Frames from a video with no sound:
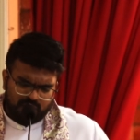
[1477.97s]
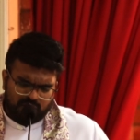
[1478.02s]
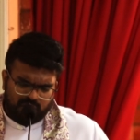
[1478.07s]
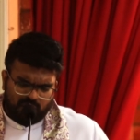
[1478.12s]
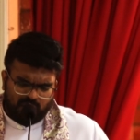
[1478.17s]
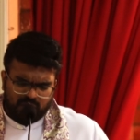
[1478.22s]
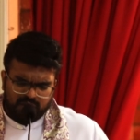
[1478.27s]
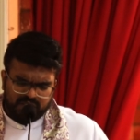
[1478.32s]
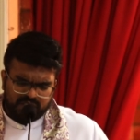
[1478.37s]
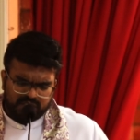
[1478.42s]

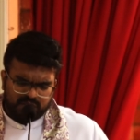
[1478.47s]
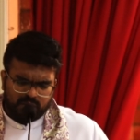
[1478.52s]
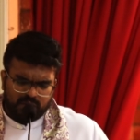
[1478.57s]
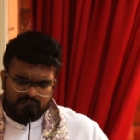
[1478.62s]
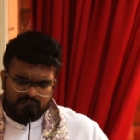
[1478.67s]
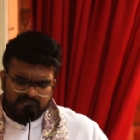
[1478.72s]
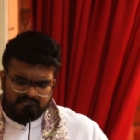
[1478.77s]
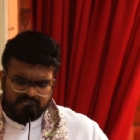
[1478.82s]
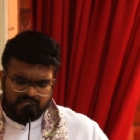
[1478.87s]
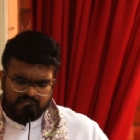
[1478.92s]
for all this
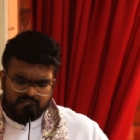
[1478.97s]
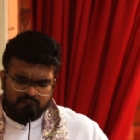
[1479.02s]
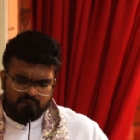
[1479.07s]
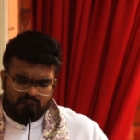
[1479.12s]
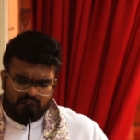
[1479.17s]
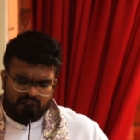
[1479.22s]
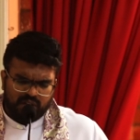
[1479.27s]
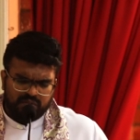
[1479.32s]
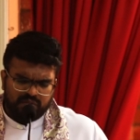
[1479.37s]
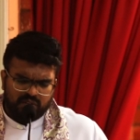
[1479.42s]
goodness that
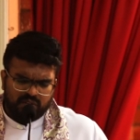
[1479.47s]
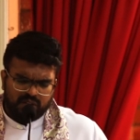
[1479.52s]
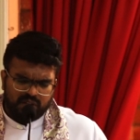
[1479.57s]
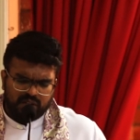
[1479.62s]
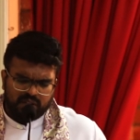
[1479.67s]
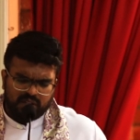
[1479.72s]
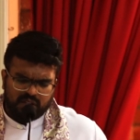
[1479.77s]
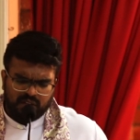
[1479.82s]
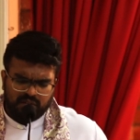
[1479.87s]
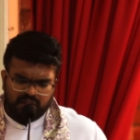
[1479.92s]
you have
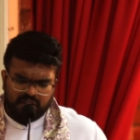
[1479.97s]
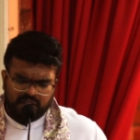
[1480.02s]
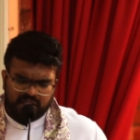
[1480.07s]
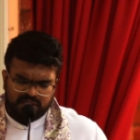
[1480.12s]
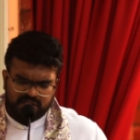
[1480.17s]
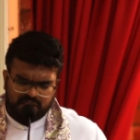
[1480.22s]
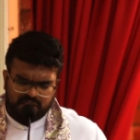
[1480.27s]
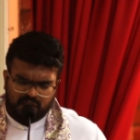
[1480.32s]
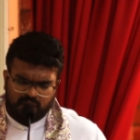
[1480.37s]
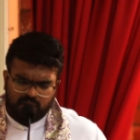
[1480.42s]
given
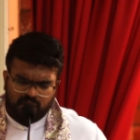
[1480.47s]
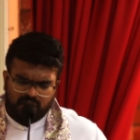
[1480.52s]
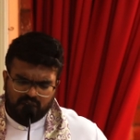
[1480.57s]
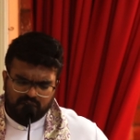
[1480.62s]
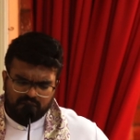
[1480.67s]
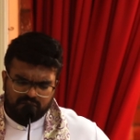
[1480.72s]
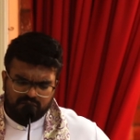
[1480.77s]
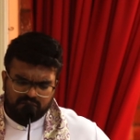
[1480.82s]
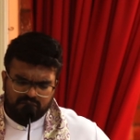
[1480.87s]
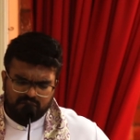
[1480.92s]
us in our
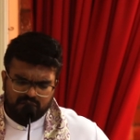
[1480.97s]
life.